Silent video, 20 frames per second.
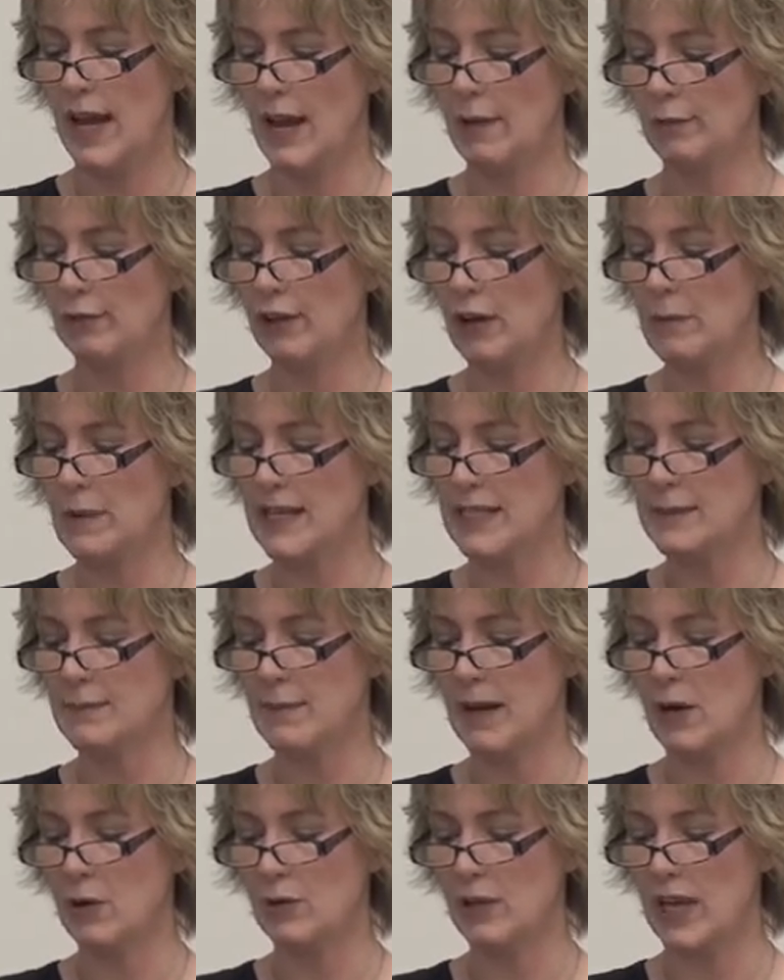And from his
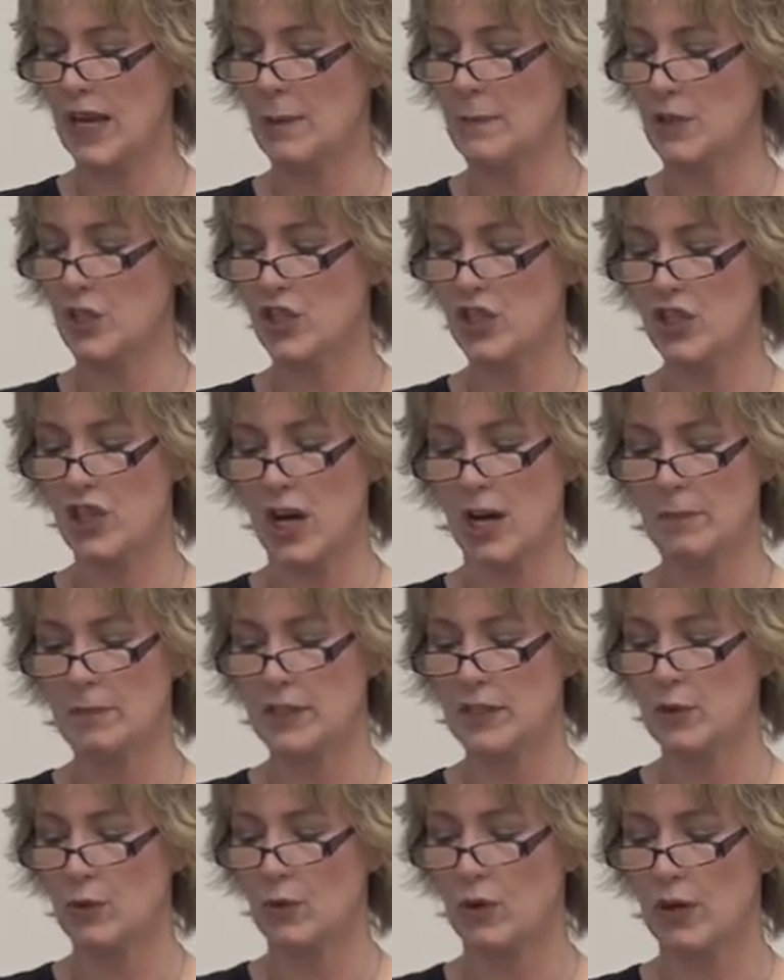mouth came a sharp
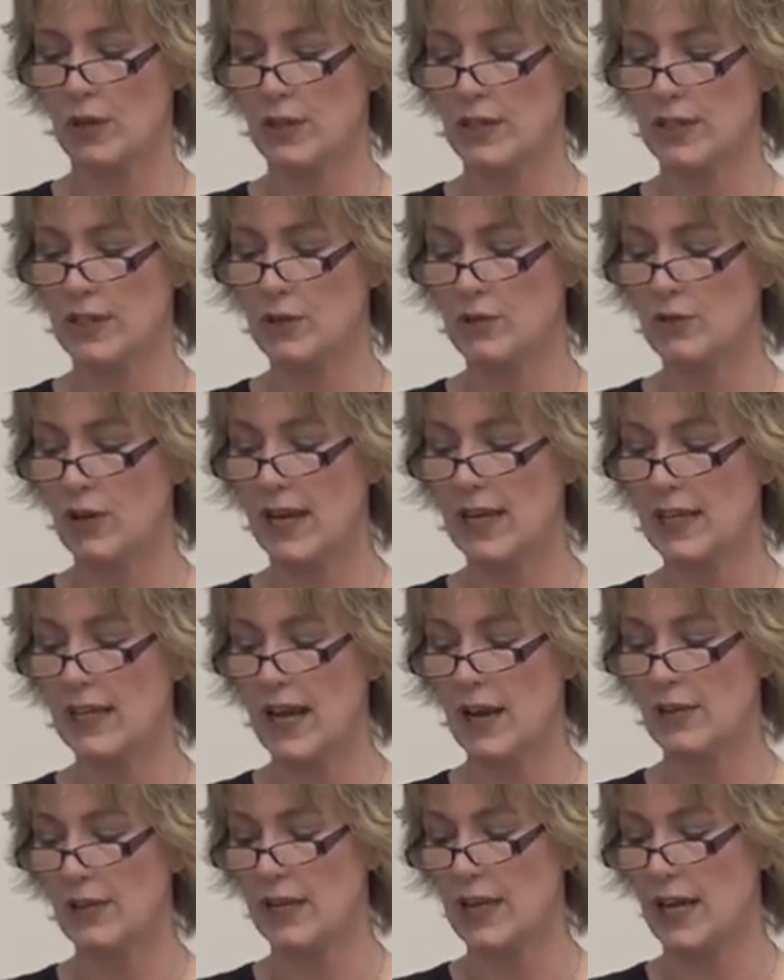sword to strike
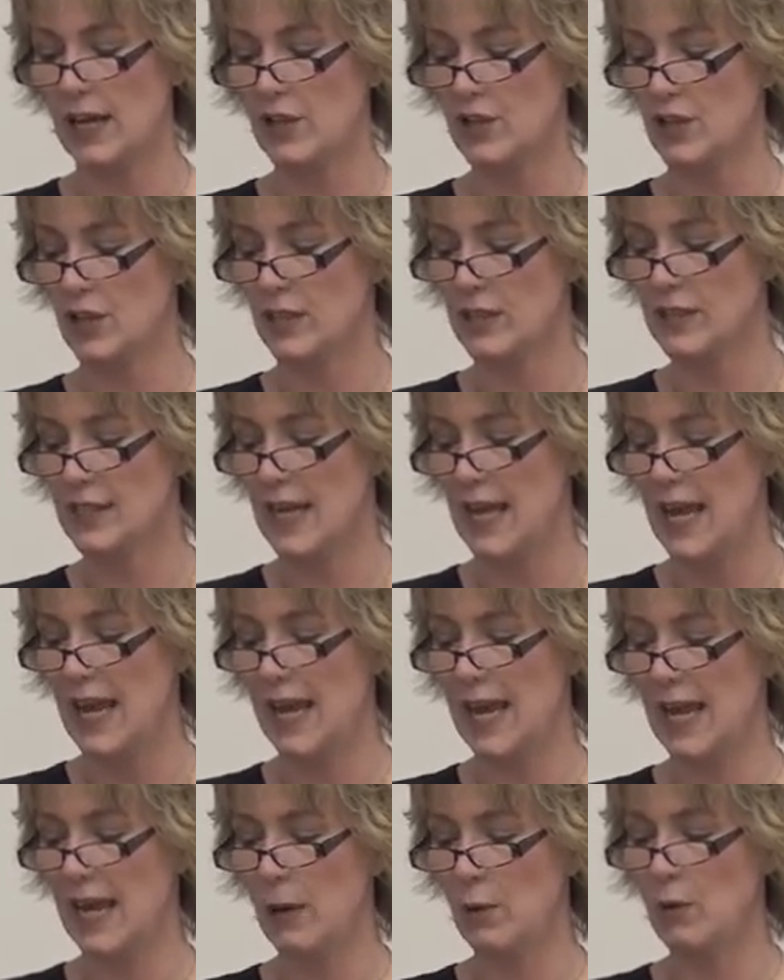down the nations.
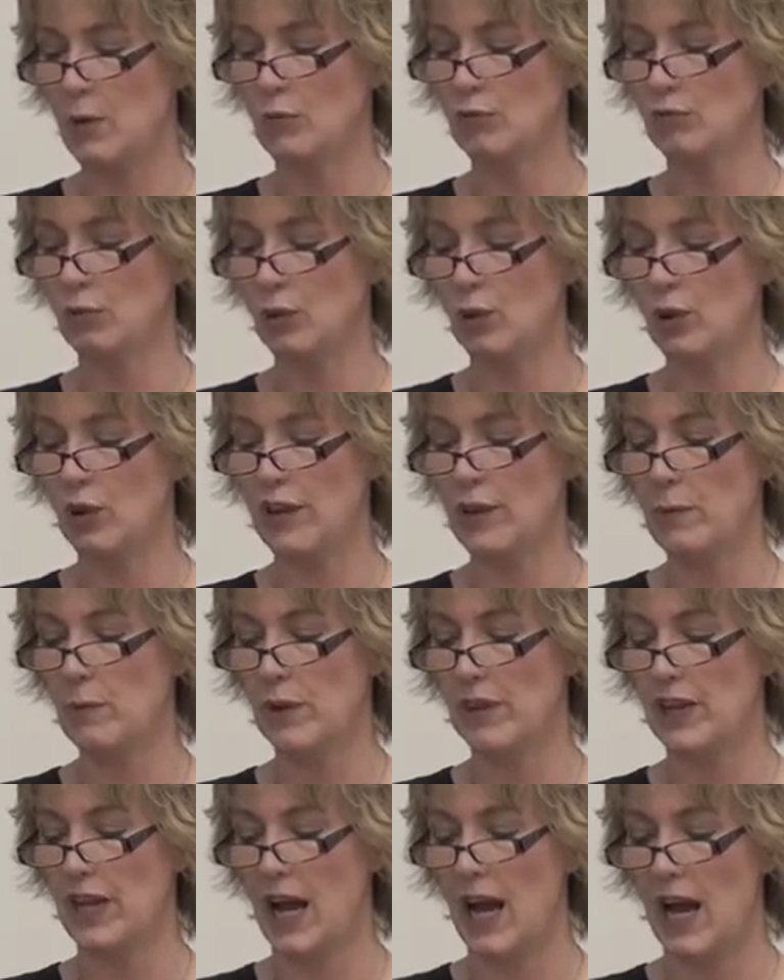He will rule them
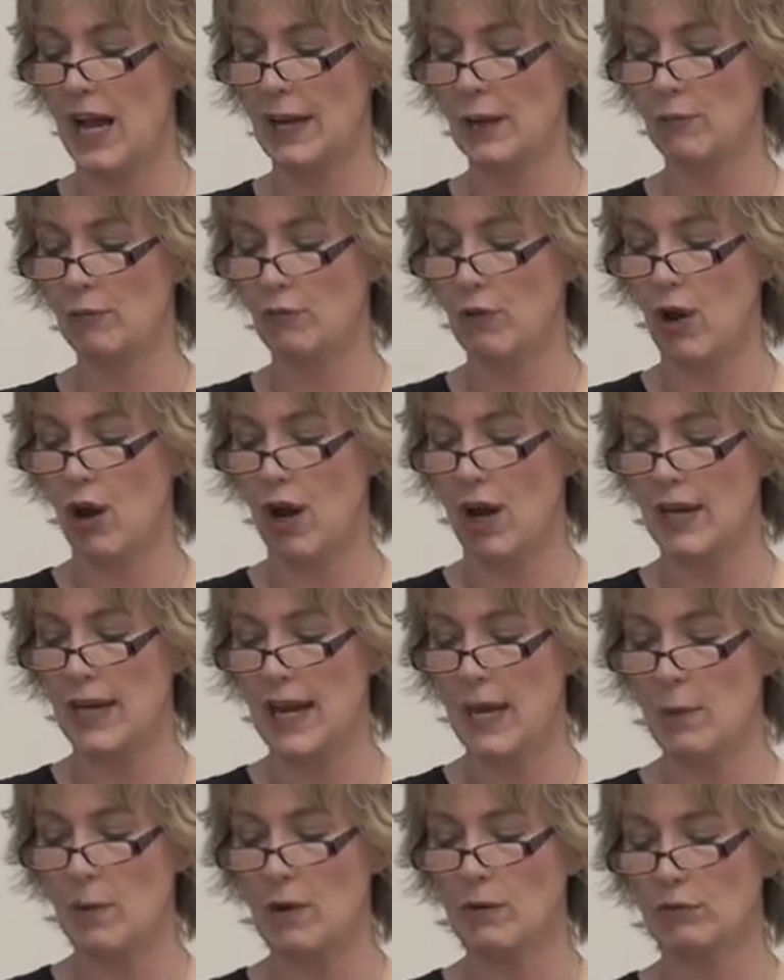with an iron rod.
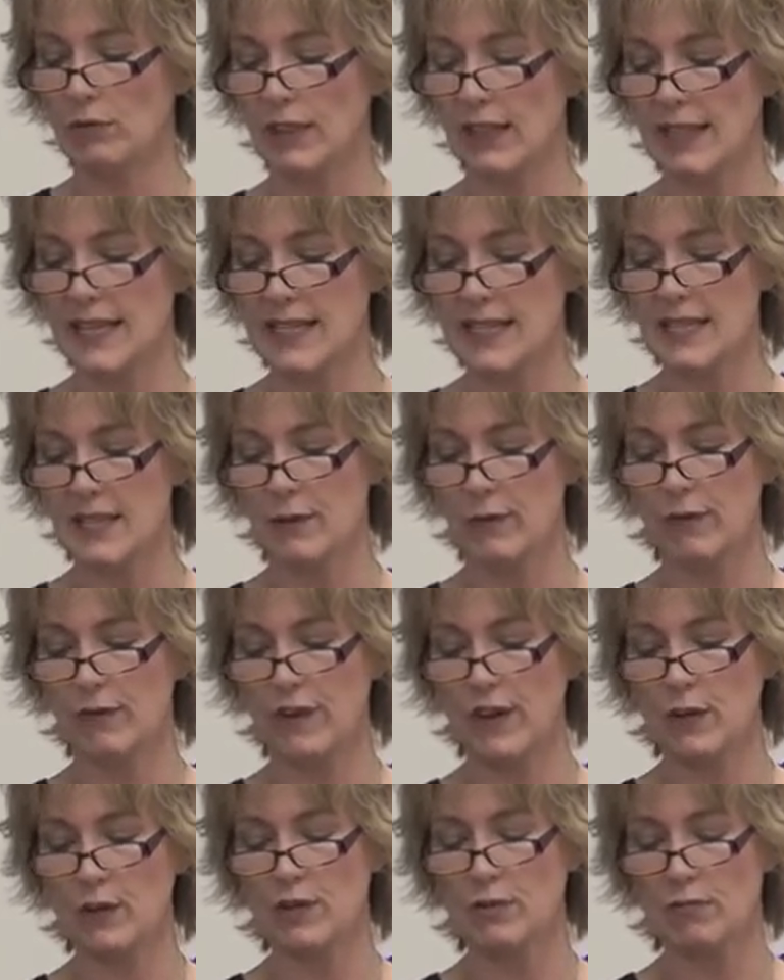He will release the
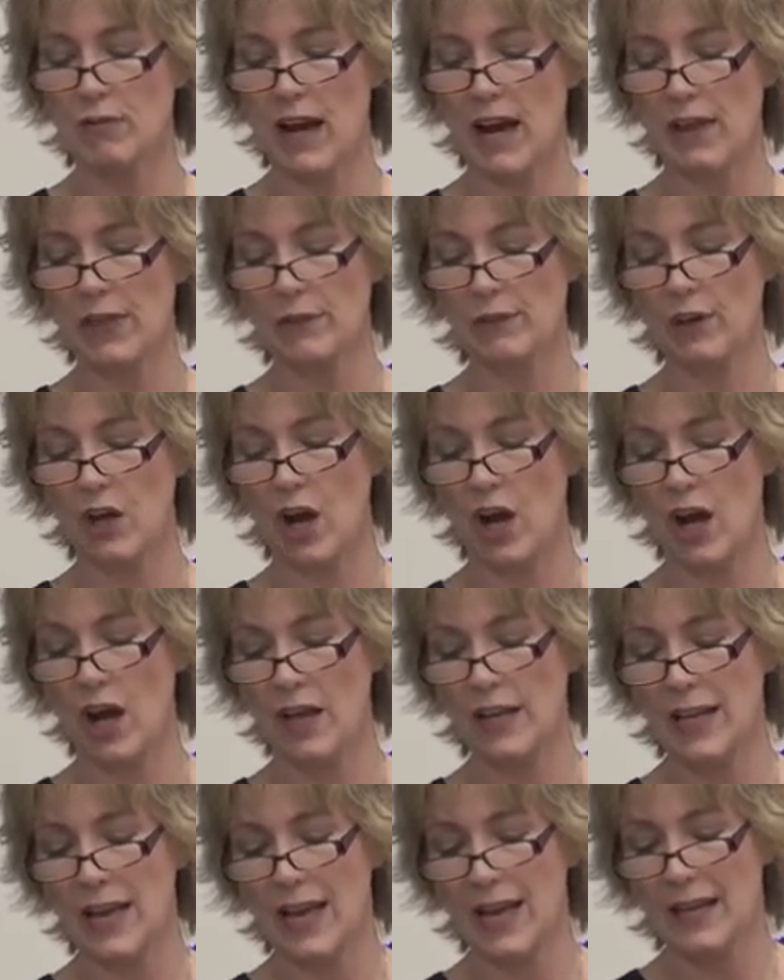fierce wrath of
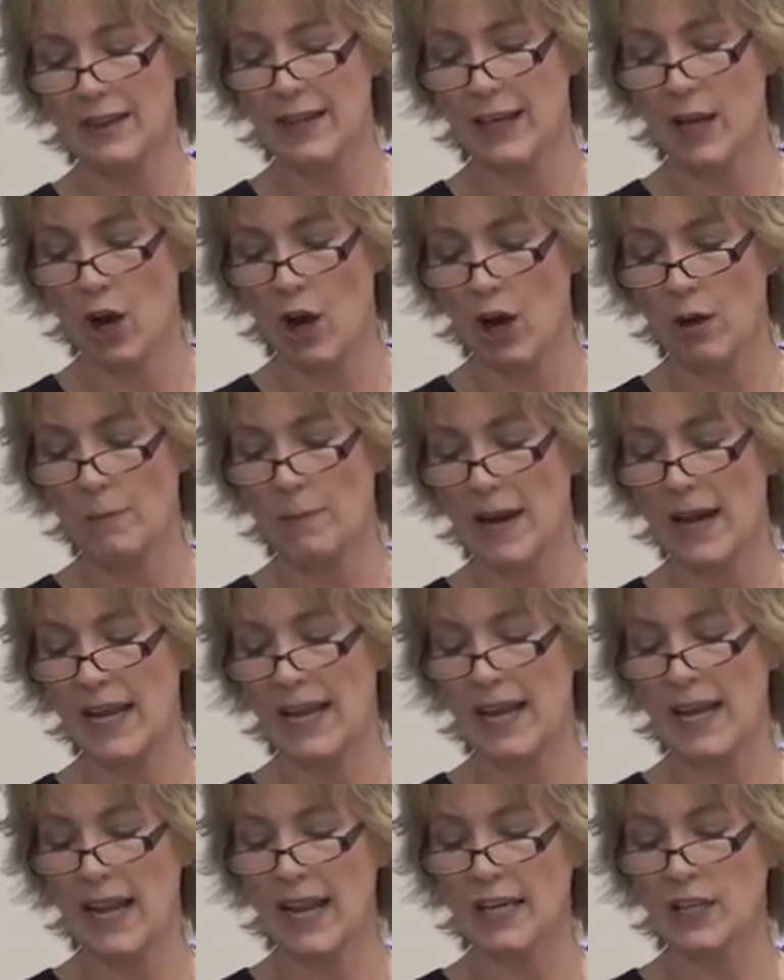God, the
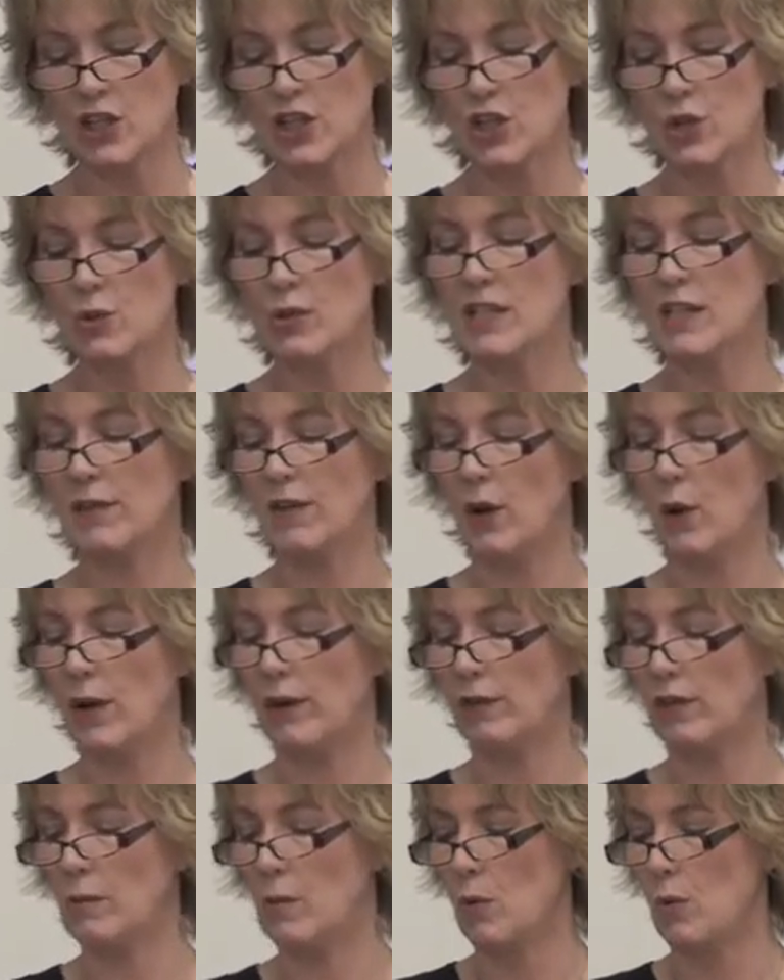Almighty, like juice
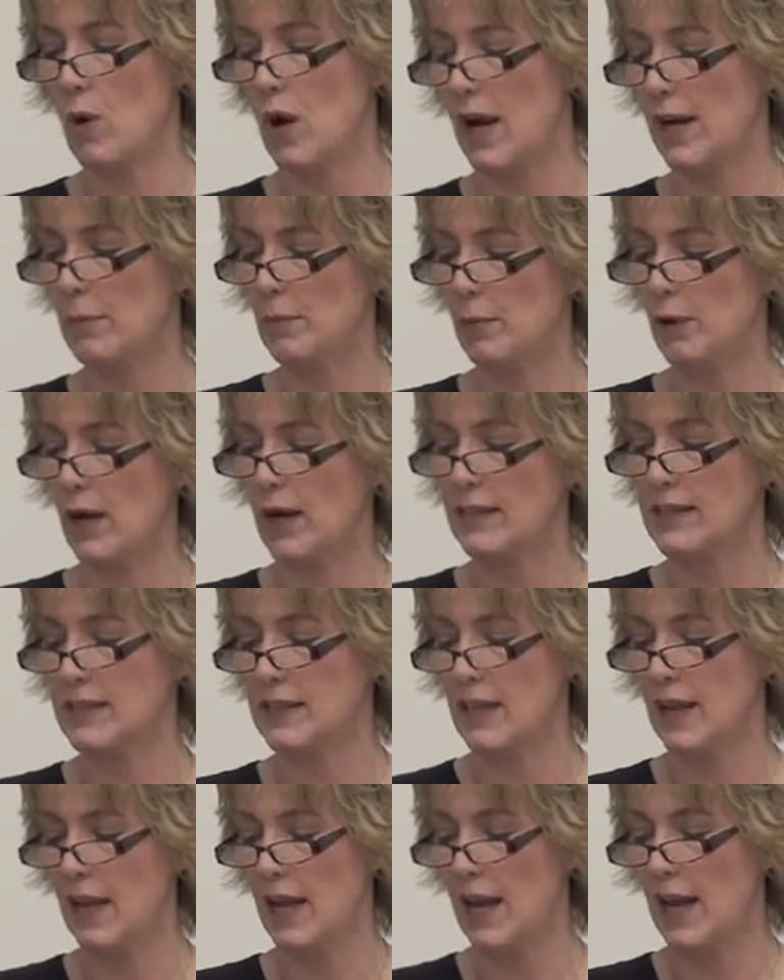flowing from a wine
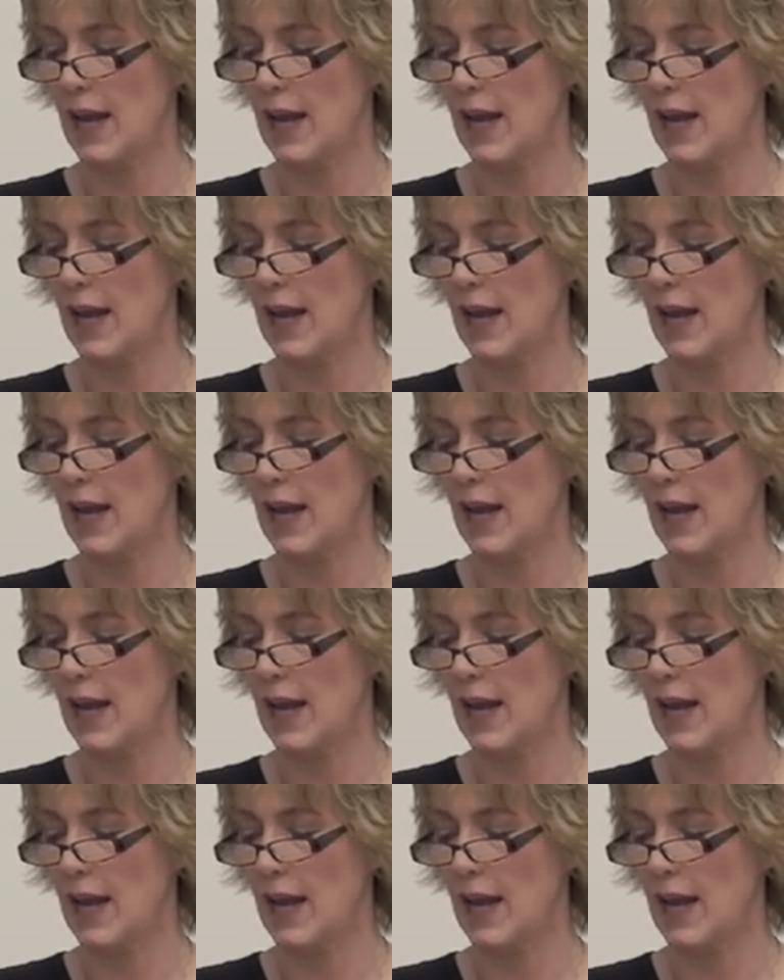press.